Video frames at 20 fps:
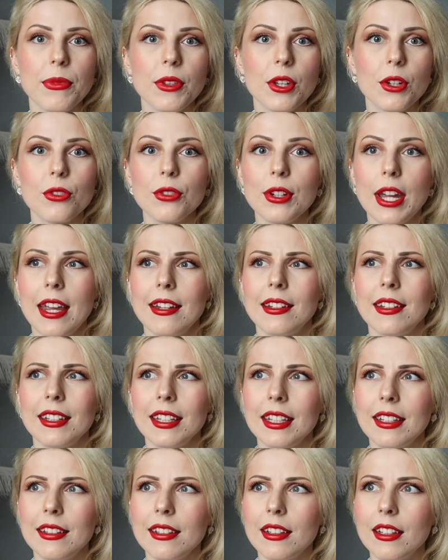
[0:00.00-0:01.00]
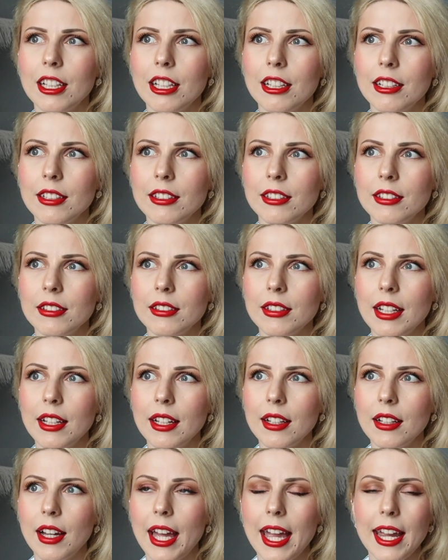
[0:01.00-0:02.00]
created in
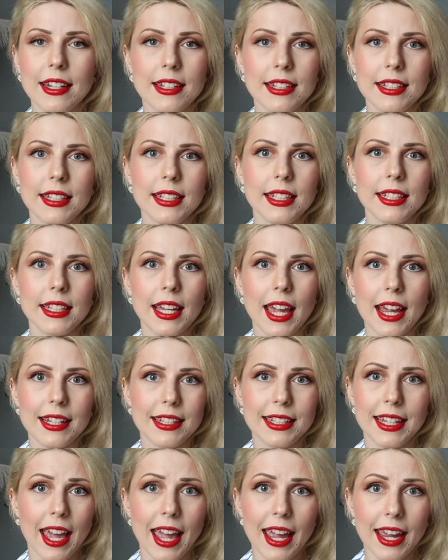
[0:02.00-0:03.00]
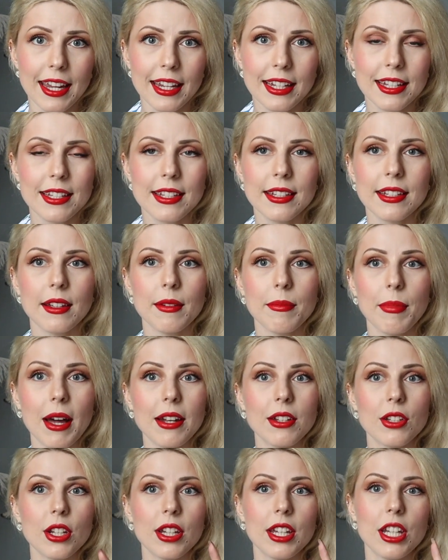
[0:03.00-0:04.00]
1888,
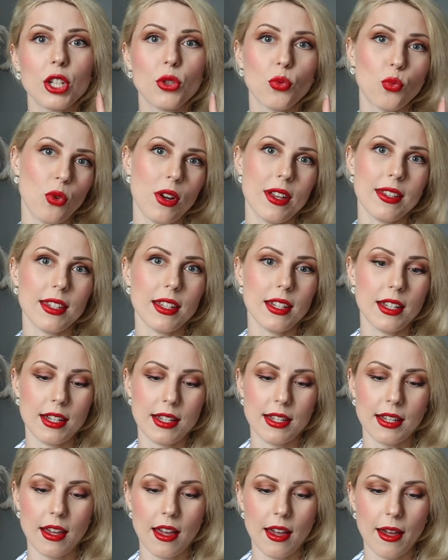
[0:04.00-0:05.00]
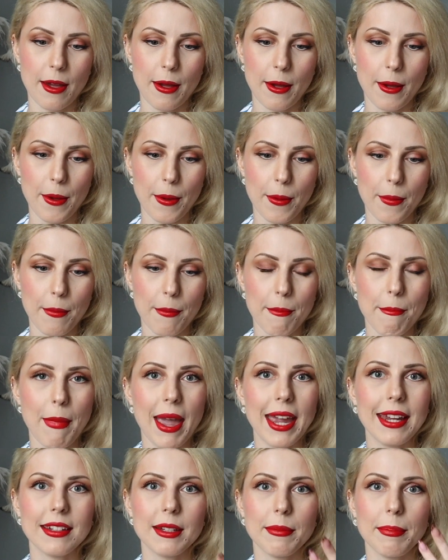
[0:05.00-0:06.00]
but it wasn't
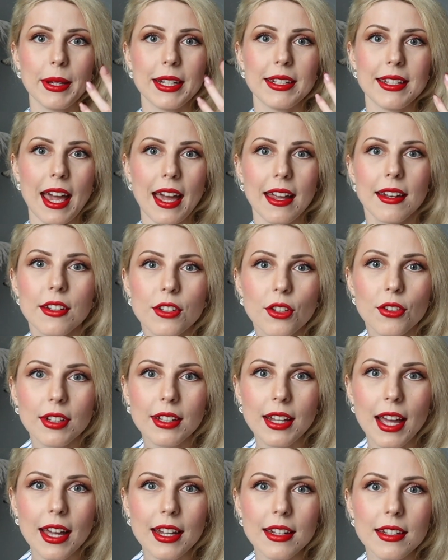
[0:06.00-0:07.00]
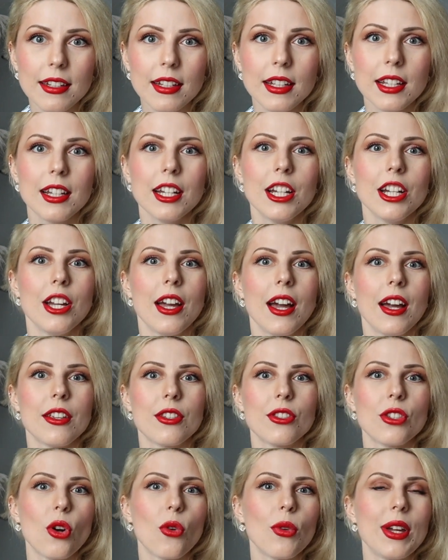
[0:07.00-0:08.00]
made a patent on that.
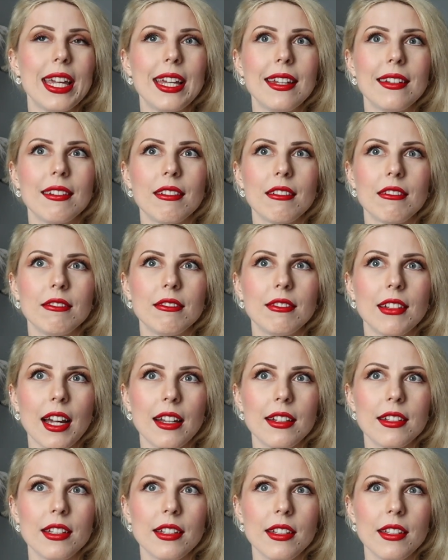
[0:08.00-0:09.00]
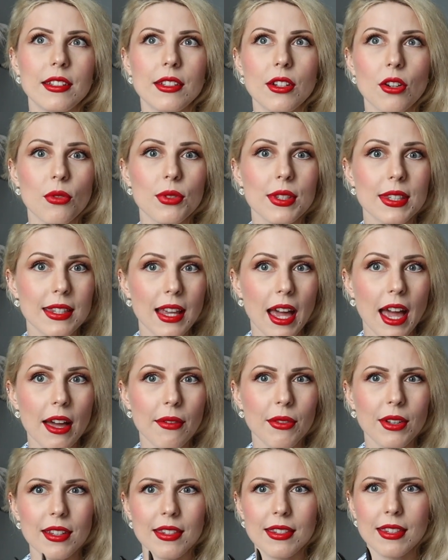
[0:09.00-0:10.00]
So in 1907,